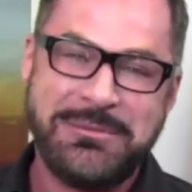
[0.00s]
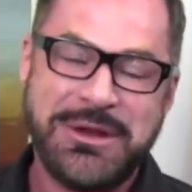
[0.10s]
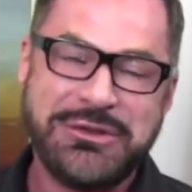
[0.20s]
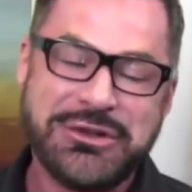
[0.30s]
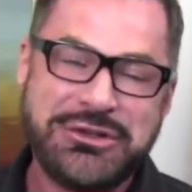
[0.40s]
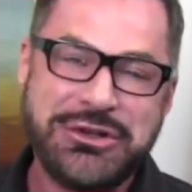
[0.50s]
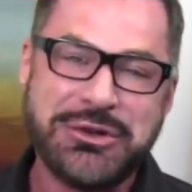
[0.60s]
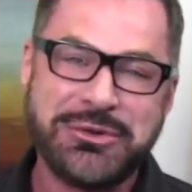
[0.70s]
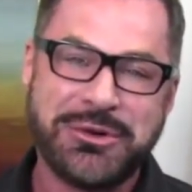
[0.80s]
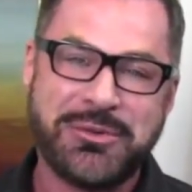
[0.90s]
Because your
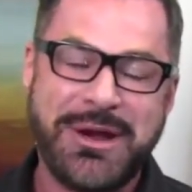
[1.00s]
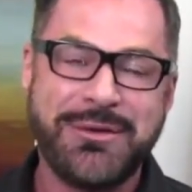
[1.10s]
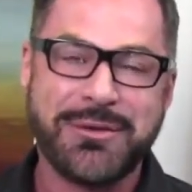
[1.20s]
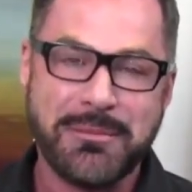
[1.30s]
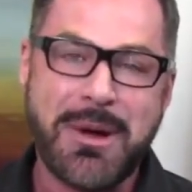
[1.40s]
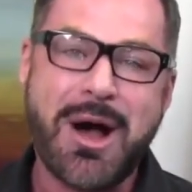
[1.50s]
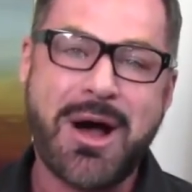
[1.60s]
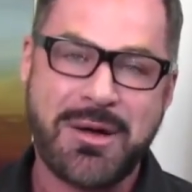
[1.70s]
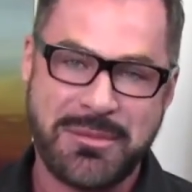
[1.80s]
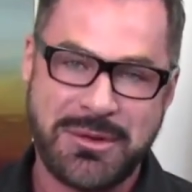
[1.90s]
children are waiting for
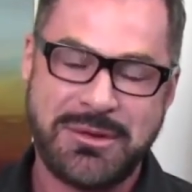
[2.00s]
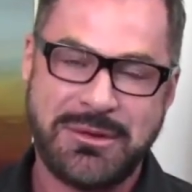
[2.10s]
mom.